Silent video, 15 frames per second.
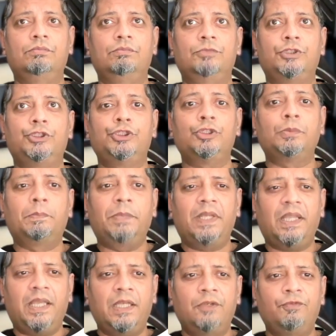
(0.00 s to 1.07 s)
should
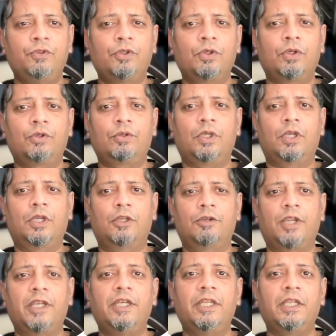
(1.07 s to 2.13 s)
plan, if you're
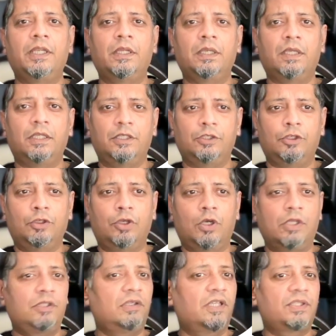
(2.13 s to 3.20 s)
riding in the
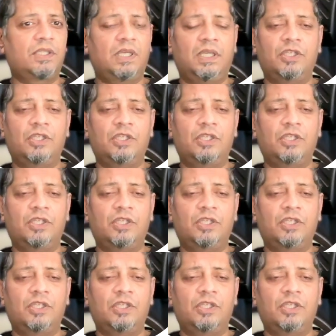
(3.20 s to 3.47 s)
north, let's say